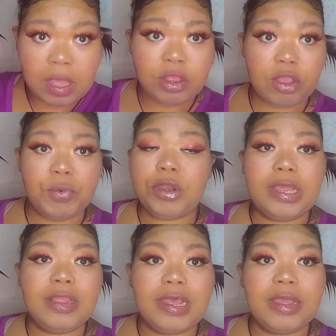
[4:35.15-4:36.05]
So we're gonna get
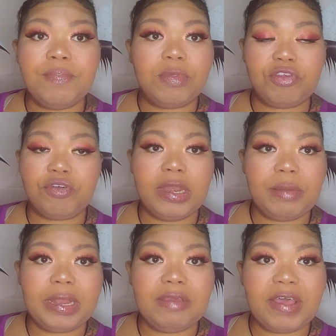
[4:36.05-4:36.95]
into that, straighten out
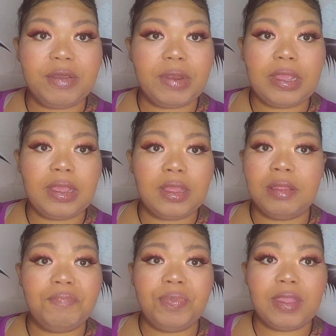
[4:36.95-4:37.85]
my leave out,
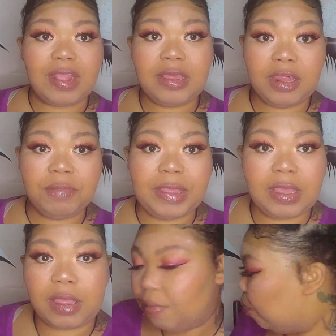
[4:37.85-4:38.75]
and that should be it.